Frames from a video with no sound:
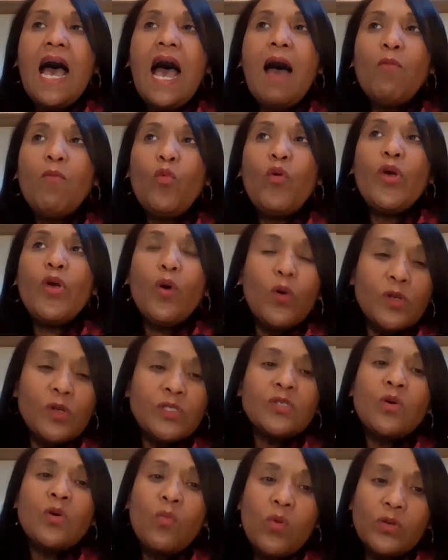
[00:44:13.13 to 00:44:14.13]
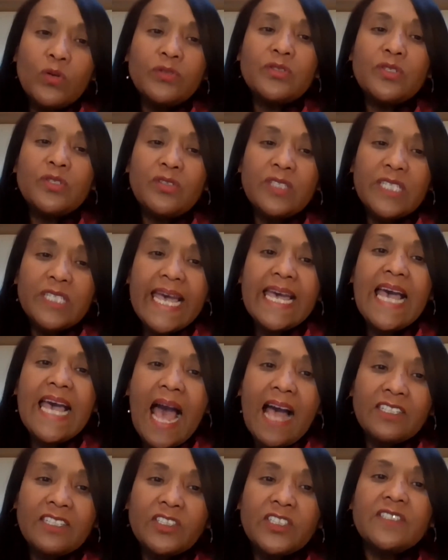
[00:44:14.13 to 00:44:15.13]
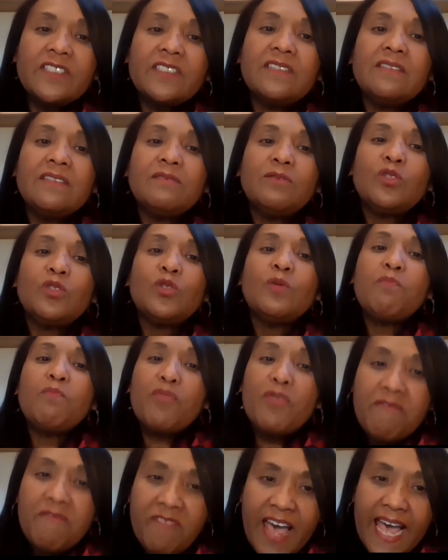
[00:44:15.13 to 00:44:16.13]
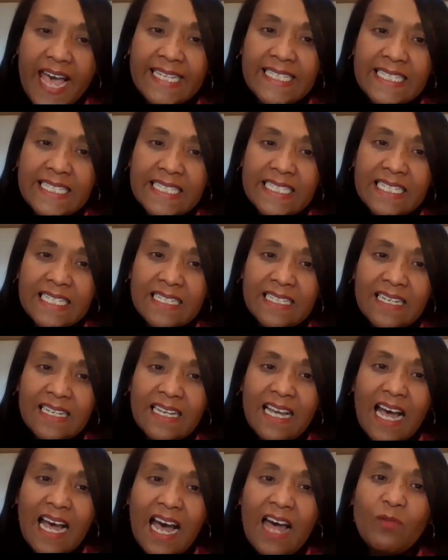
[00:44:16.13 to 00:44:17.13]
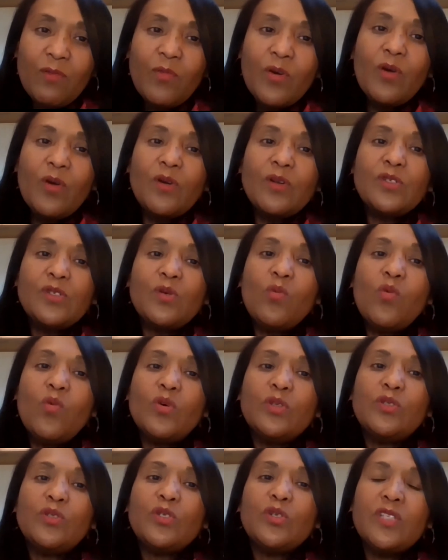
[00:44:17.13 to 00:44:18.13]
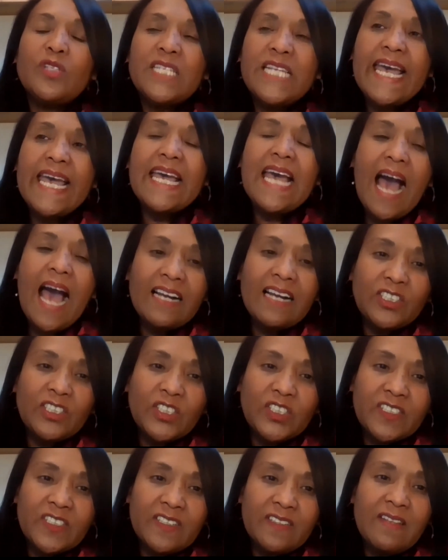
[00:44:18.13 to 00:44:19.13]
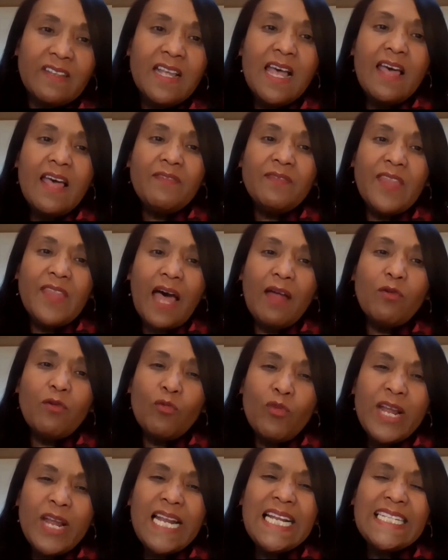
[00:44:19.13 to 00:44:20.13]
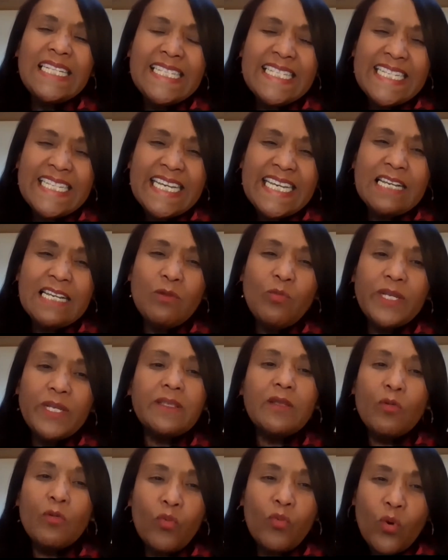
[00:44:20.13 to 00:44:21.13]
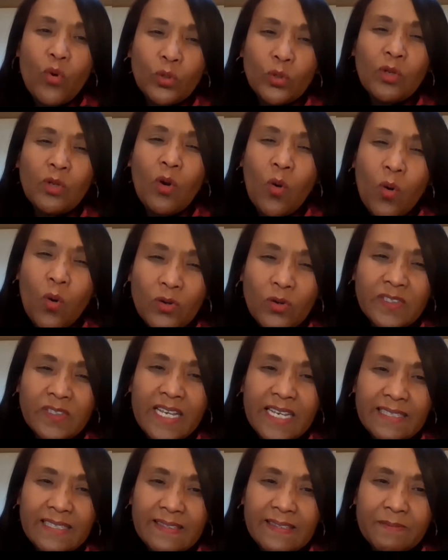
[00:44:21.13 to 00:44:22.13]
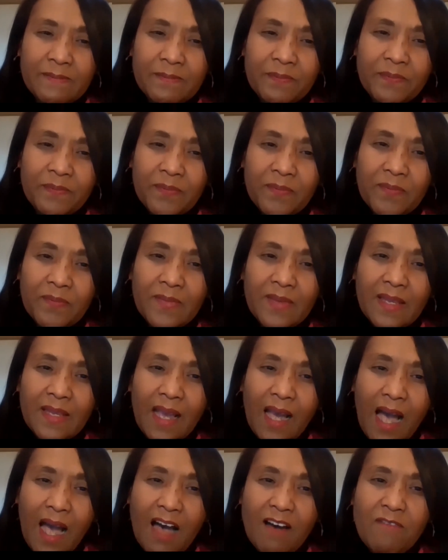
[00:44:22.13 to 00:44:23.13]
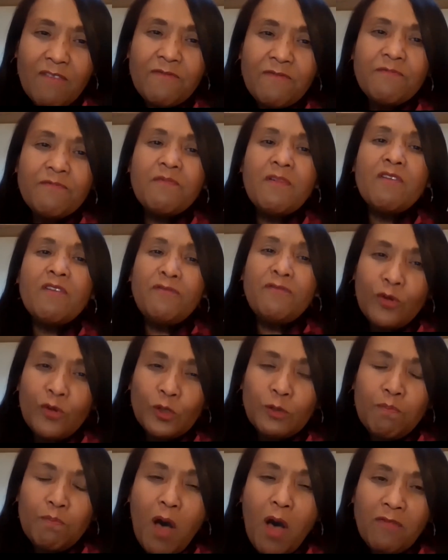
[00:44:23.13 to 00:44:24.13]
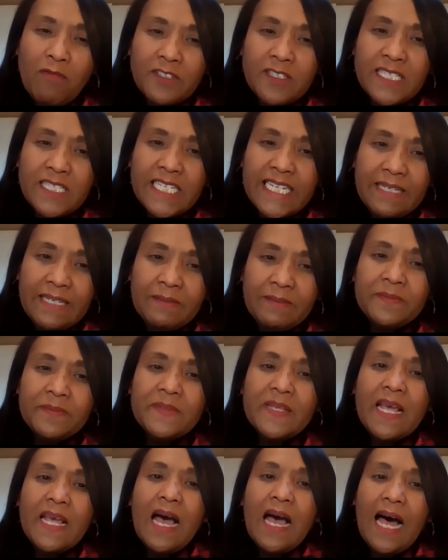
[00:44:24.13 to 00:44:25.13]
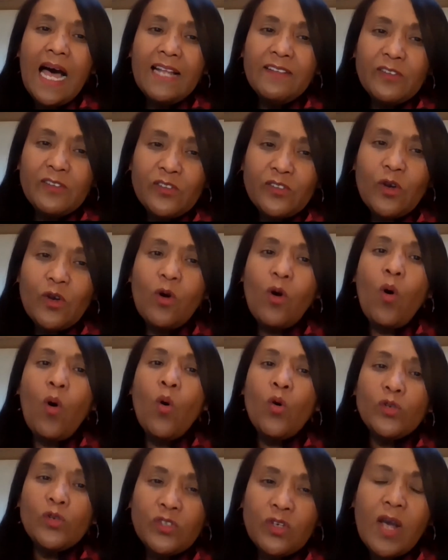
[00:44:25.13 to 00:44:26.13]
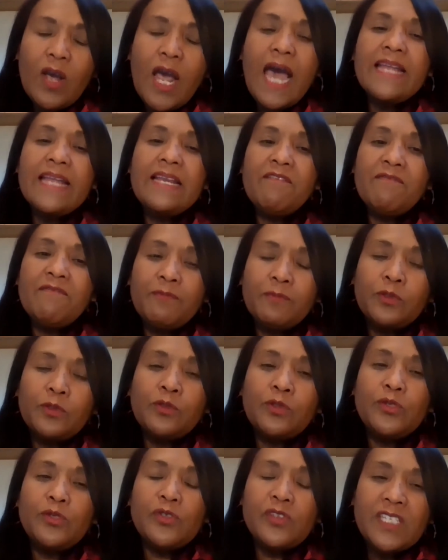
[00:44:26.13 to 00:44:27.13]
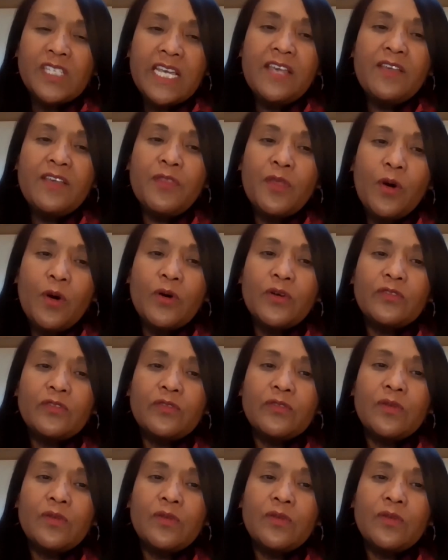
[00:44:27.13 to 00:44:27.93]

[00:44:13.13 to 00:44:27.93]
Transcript: we also want to take action to prevent, and we also want to take action that really deal with the root causes of food poverty. And so also kind of to see those